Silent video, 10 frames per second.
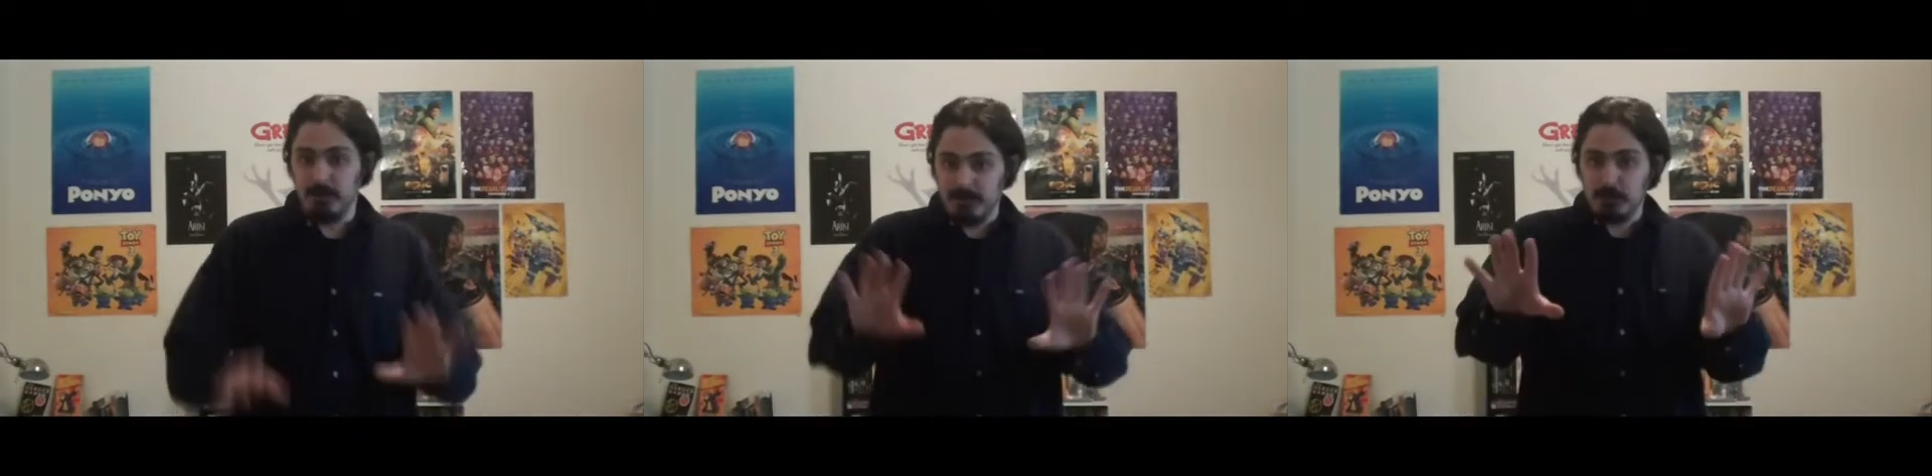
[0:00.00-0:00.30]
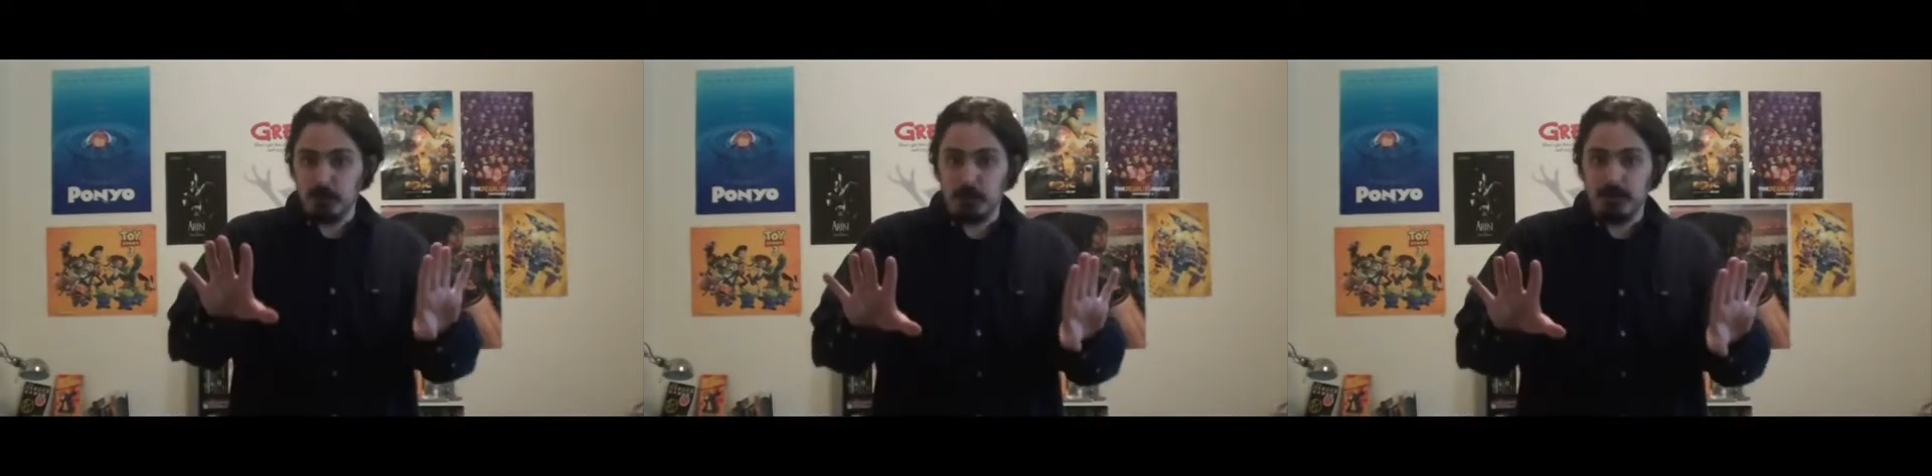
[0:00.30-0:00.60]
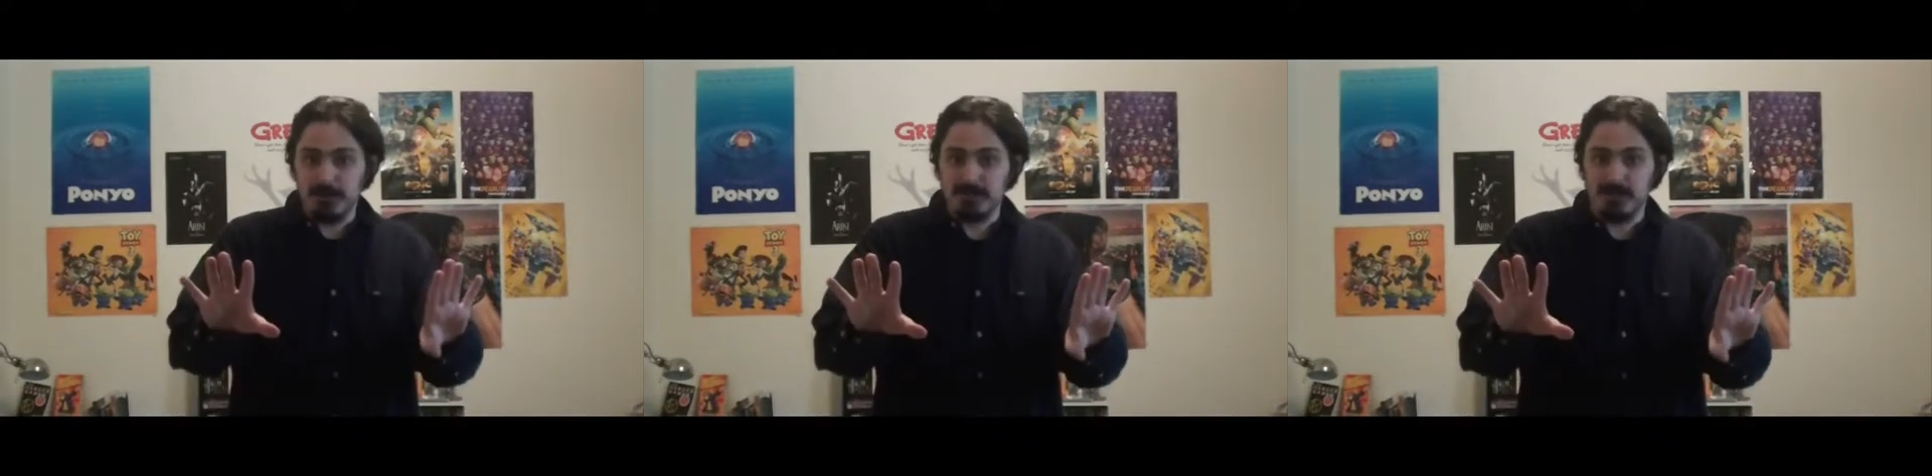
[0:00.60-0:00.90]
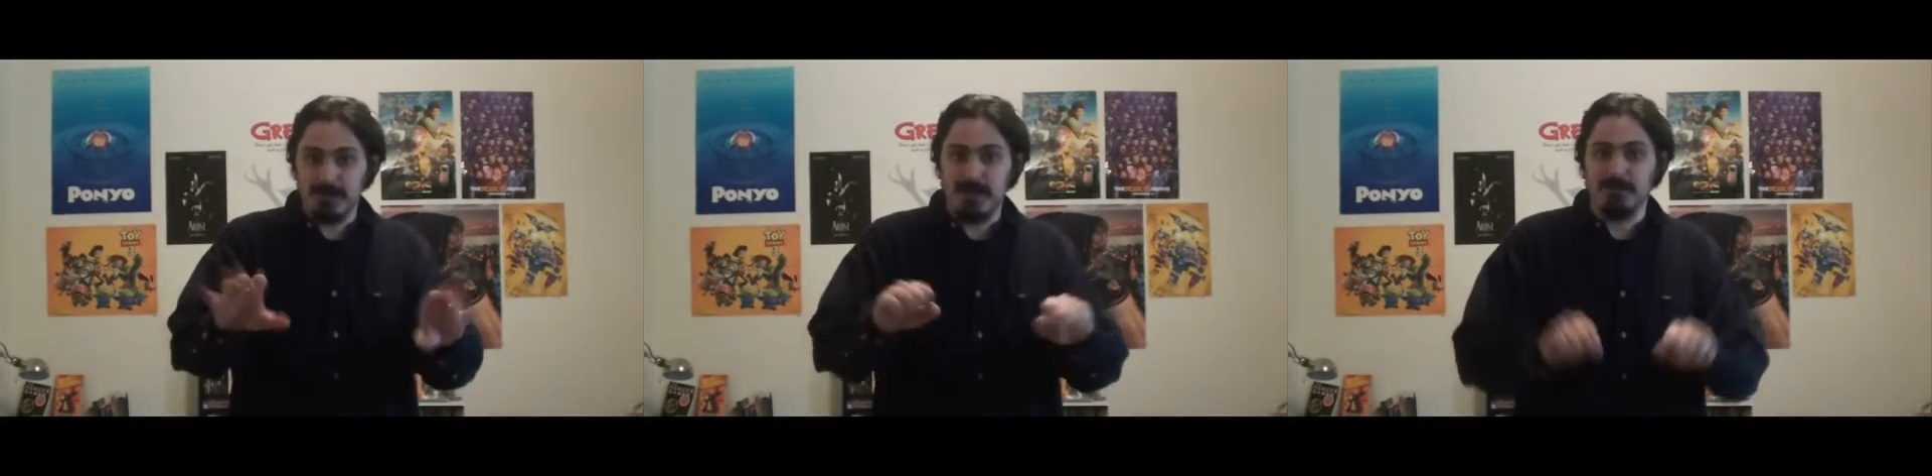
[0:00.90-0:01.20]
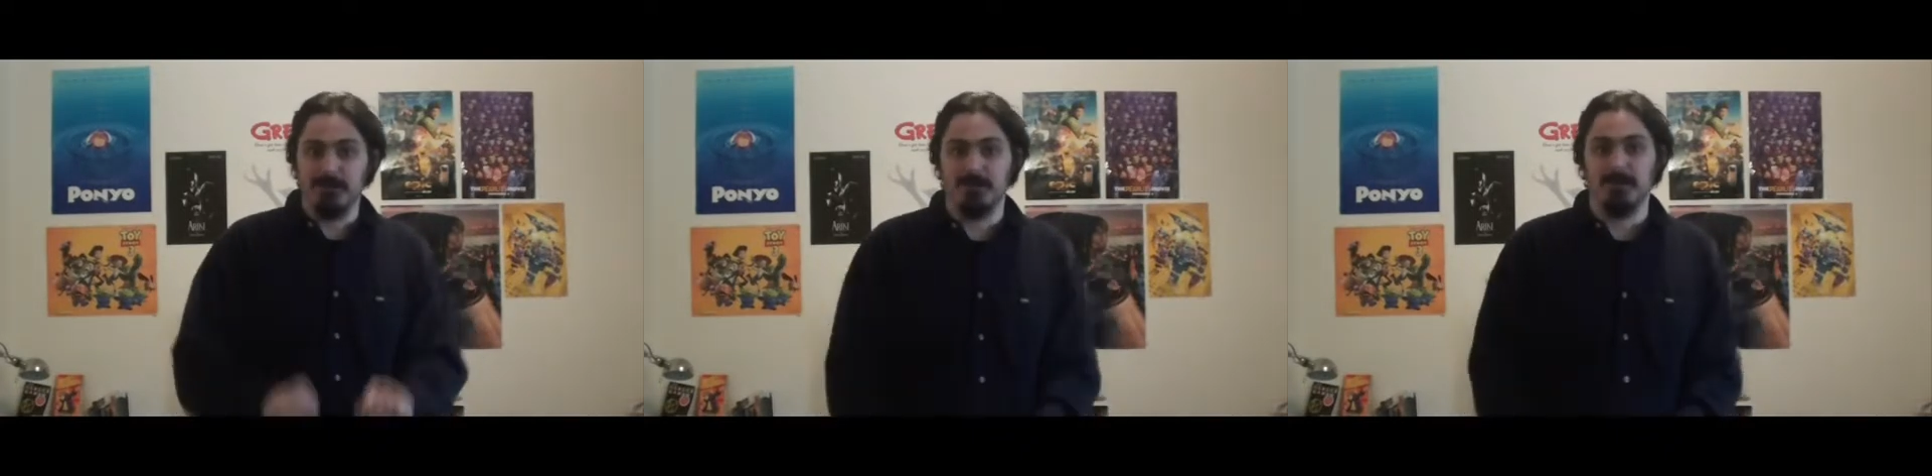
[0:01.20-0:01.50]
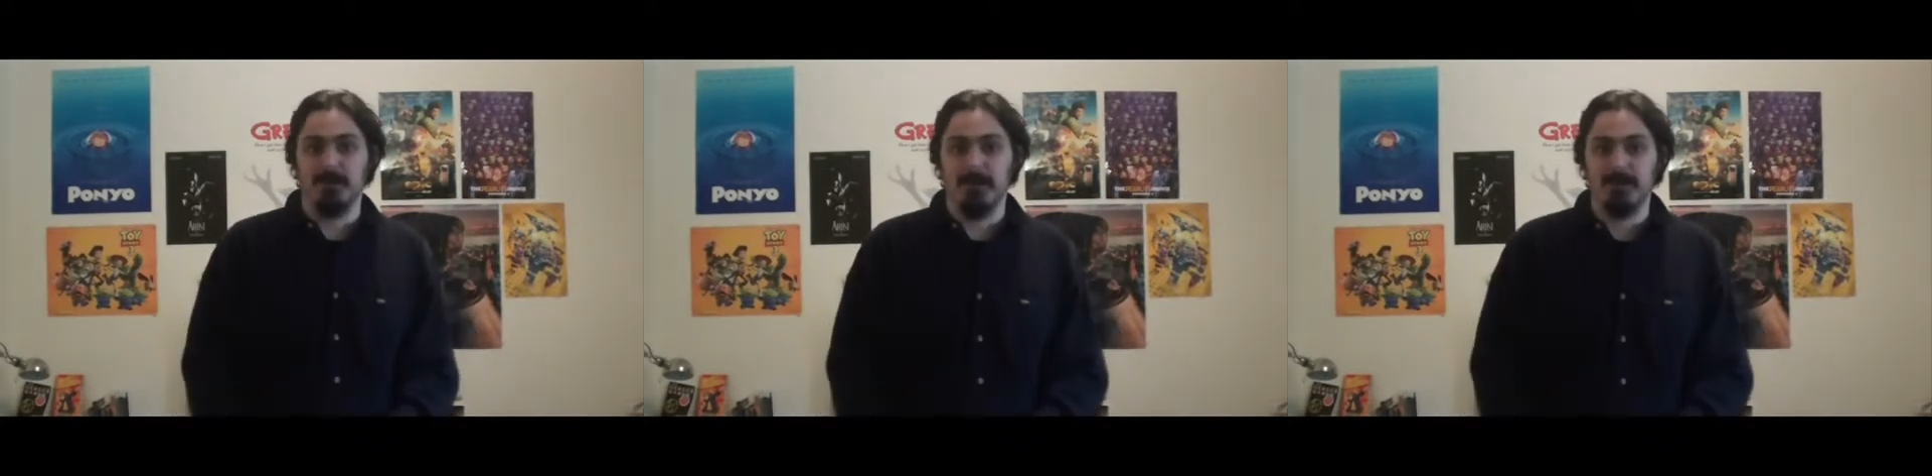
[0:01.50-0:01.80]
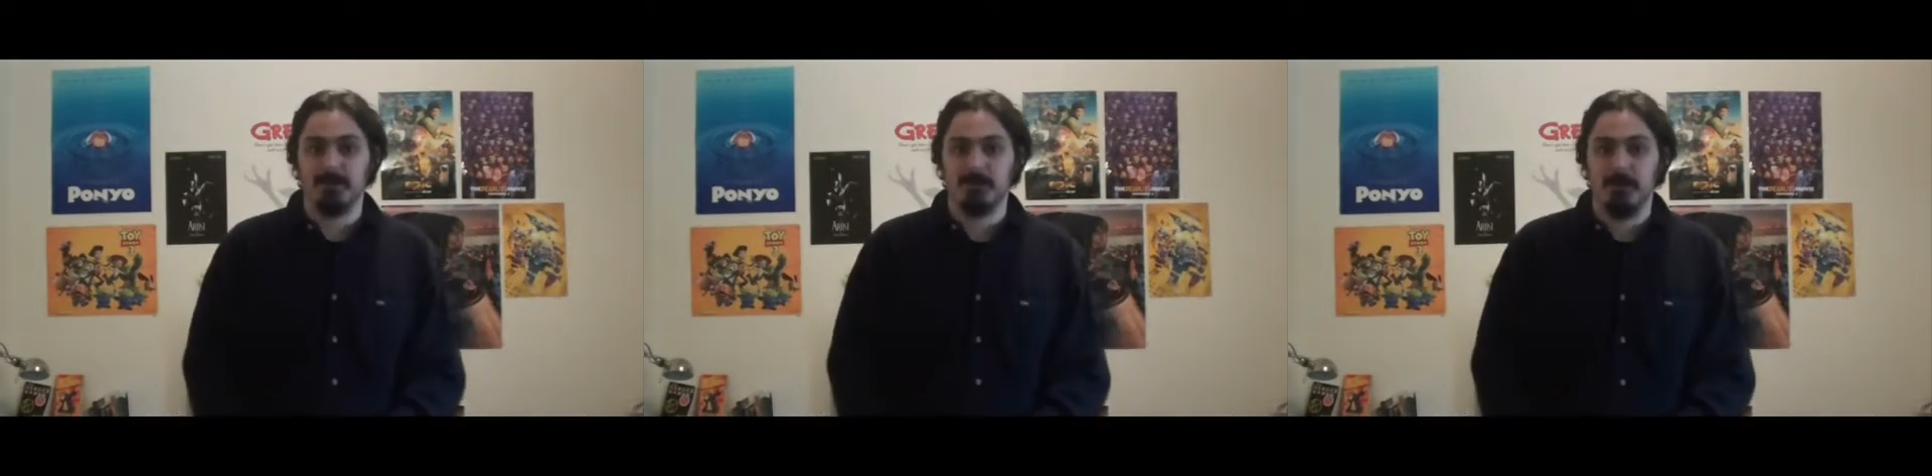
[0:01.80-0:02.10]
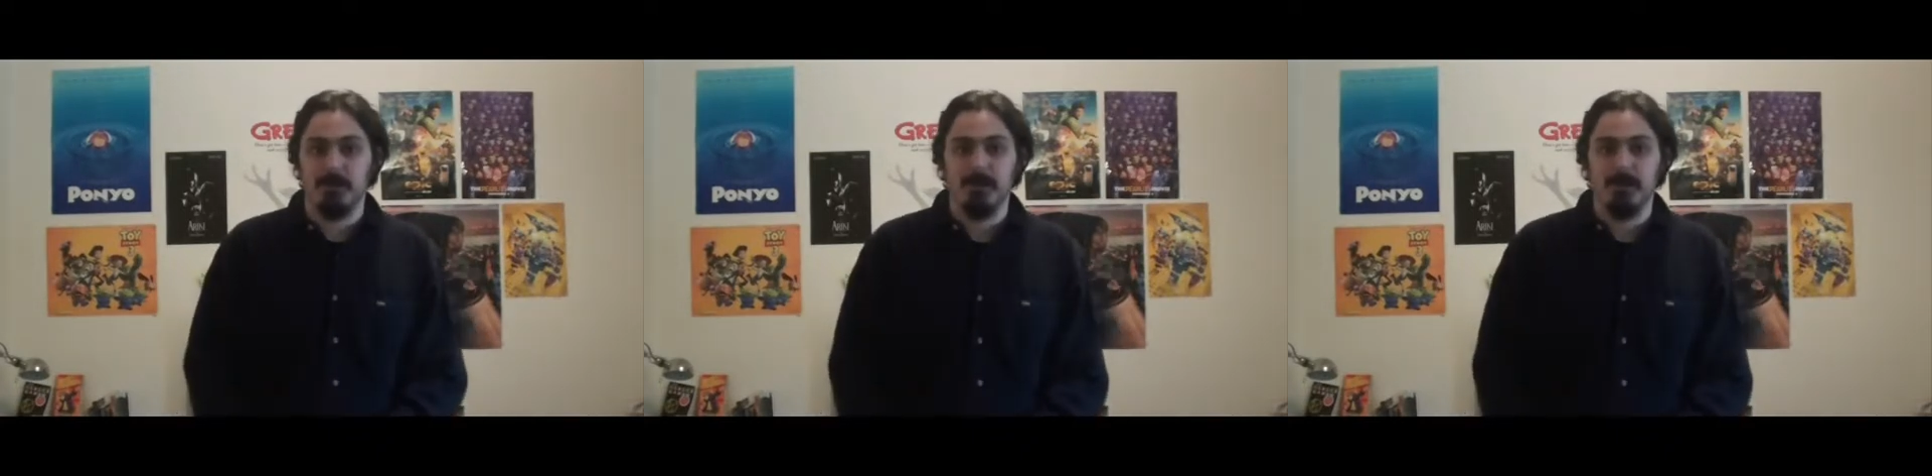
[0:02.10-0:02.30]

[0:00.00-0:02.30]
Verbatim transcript: but it's a good lesson to have nonetheless.